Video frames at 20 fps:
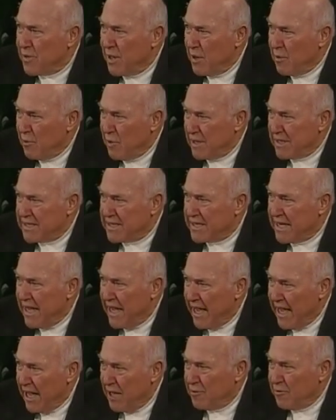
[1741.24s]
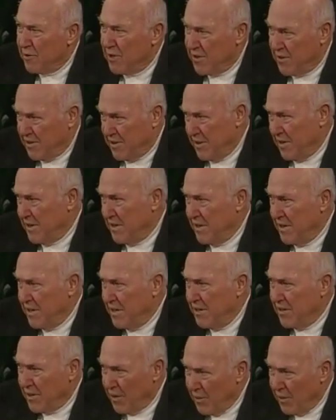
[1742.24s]
they once had with
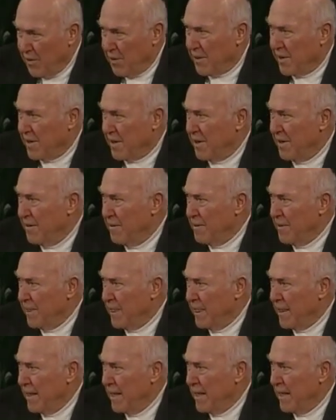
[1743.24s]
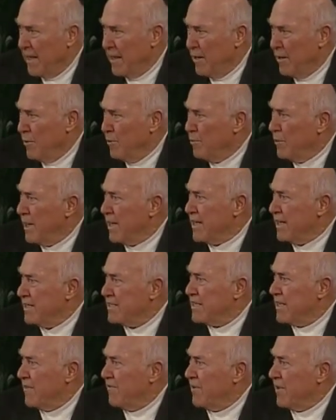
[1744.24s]
the Lord
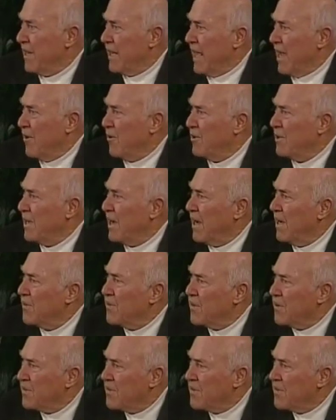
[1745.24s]
because they've allowed other